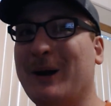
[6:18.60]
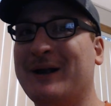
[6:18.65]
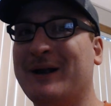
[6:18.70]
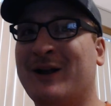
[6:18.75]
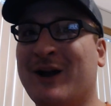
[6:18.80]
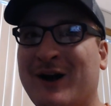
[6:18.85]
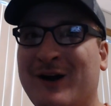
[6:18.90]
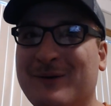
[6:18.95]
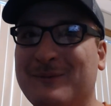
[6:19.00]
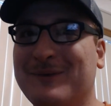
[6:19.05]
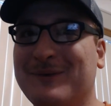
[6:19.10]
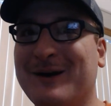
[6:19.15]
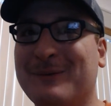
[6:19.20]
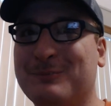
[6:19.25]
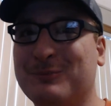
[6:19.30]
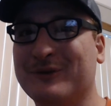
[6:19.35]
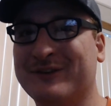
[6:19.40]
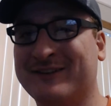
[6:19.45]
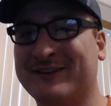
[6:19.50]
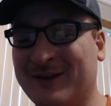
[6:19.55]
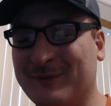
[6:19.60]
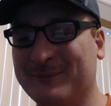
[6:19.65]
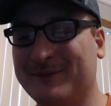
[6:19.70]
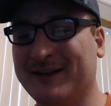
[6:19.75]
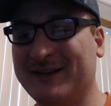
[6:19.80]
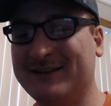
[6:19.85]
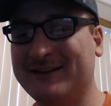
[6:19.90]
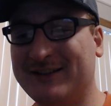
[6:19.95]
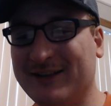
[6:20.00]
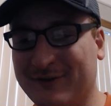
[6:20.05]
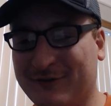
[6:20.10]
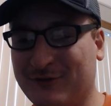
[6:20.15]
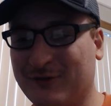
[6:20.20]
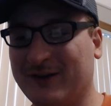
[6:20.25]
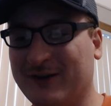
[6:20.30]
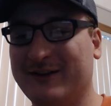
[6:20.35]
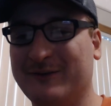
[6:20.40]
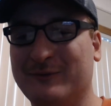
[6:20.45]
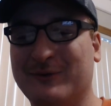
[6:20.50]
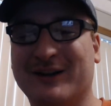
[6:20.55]
come up with something
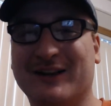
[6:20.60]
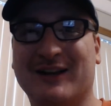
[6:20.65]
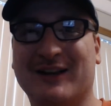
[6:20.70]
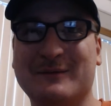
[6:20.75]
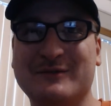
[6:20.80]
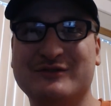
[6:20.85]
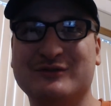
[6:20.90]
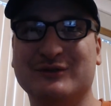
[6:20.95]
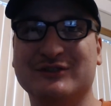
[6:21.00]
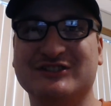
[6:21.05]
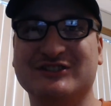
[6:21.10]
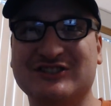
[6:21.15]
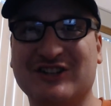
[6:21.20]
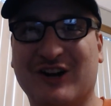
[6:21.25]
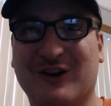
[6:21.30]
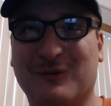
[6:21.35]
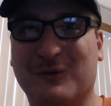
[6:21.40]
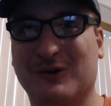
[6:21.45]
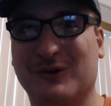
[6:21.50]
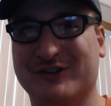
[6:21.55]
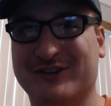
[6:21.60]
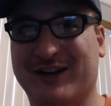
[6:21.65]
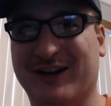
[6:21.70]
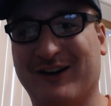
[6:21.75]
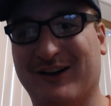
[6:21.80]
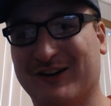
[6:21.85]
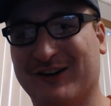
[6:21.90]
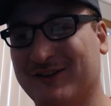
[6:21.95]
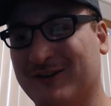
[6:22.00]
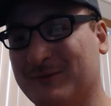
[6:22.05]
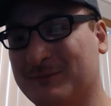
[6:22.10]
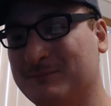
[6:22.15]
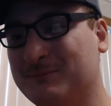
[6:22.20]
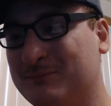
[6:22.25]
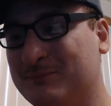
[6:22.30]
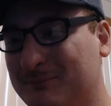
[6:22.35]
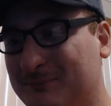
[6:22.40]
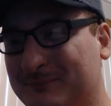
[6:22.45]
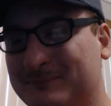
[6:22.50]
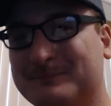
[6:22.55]
different when it comes to a Star Wars character.
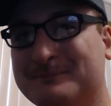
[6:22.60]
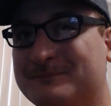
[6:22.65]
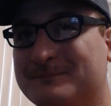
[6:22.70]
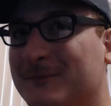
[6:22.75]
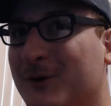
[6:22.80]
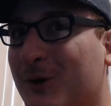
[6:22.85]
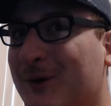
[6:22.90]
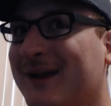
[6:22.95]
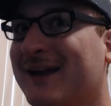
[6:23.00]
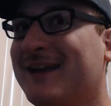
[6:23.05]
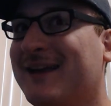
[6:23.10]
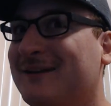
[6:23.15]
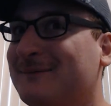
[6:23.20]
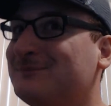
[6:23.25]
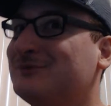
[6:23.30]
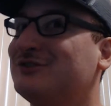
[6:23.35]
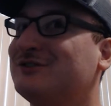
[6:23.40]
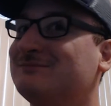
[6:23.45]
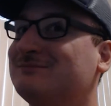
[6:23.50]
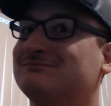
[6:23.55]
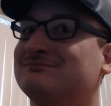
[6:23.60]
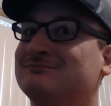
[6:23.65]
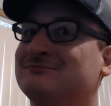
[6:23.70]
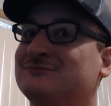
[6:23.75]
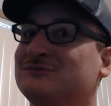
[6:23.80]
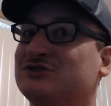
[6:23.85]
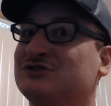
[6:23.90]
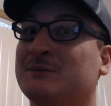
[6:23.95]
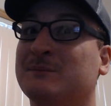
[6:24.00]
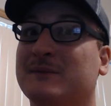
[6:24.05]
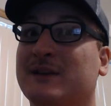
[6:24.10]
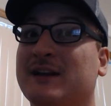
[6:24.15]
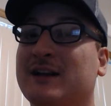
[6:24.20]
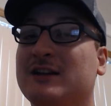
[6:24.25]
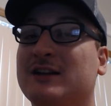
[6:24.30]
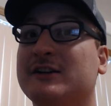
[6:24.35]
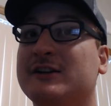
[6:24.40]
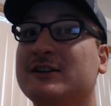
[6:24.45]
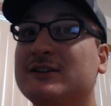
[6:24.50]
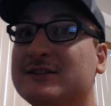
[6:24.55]
Okay, just something a
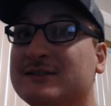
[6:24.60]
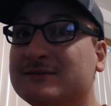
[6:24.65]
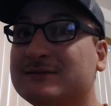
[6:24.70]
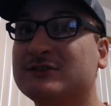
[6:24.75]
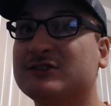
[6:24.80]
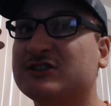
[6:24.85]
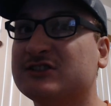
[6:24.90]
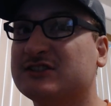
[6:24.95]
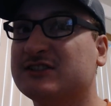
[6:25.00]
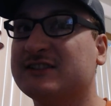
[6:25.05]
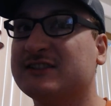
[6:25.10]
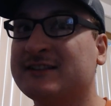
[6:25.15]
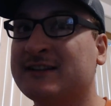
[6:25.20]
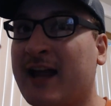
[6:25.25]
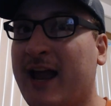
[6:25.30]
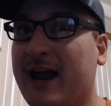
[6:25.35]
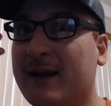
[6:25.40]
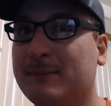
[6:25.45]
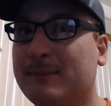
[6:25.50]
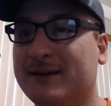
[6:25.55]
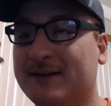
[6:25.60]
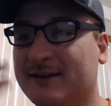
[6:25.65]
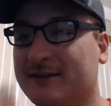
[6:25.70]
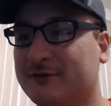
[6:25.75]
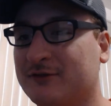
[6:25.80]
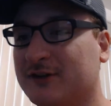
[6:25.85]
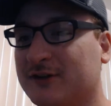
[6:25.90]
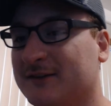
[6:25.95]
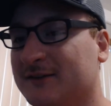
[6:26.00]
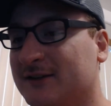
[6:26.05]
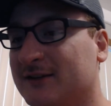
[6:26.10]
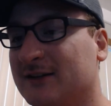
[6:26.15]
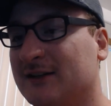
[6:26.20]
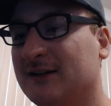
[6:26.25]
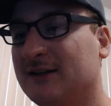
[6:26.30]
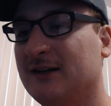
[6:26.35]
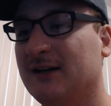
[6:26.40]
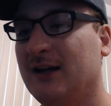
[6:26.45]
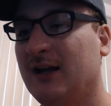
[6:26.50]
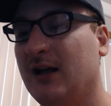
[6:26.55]
little, just a tad bit different.
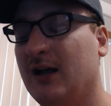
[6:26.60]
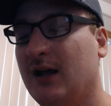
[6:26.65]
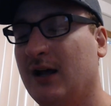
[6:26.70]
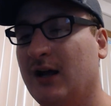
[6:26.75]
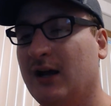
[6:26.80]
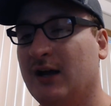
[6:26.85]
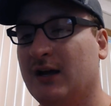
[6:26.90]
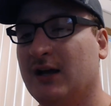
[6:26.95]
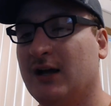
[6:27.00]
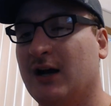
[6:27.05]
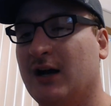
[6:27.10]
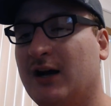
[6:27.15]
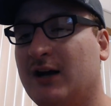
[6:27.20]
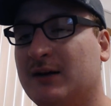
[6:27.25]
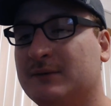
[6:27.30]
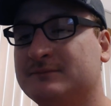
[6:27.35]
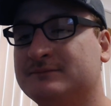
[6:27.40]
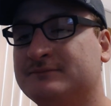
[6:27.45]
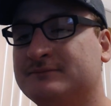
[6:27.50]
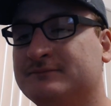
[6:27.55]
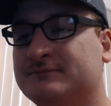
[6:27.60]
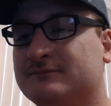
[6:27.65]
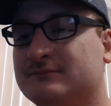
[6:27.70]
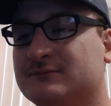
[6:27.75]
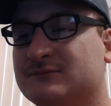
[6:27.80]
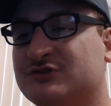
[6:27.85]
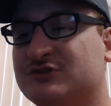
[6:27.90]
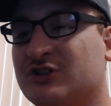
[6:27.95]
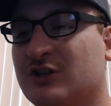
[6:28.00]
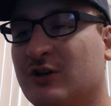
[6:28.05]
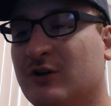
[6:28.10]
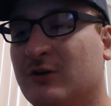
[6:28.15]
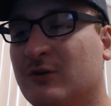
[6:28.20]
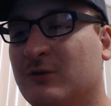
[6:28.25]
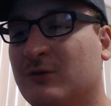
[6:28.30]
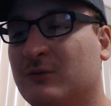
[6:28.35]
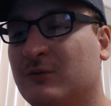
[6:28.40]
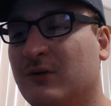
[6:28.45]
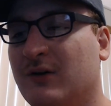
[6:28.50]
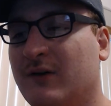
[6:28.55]

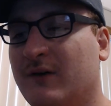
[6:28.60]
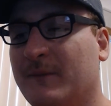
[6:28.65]
So,